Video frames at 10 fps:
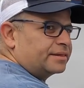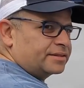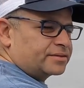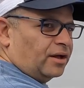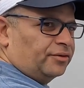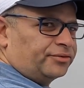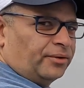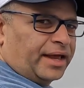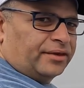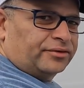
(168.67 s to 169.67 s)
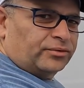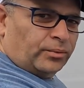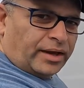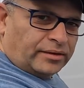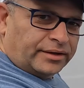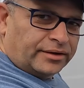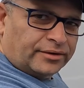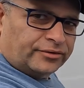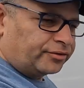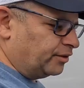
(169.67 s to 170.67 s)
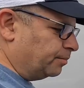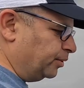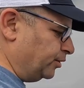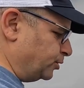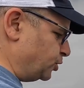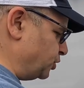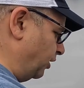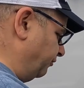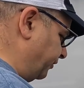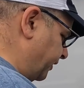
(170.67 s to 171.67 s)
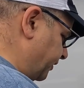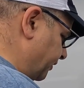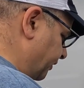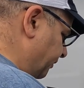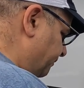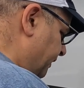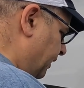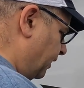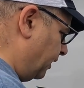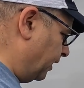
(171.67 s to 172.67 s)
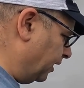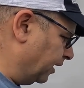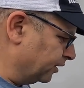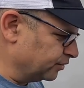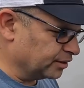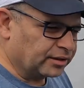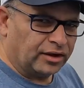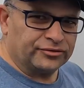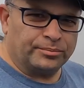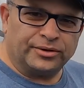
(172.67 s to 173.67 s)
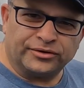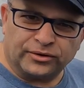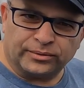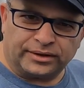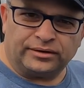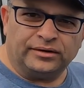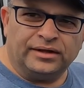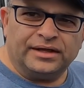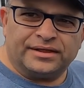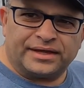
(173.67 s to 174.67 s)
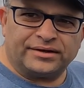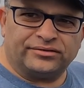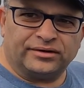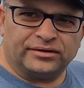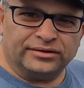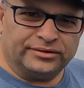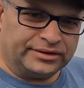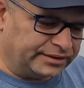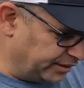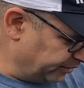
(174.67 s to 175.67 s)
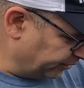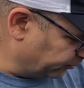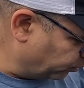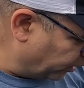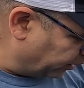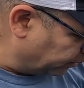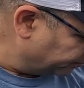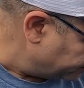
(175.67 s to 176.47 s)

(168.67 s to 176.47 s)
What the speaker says: This also has this rail here, so you can put your shelf here. You could also put the griddle that is included here as well.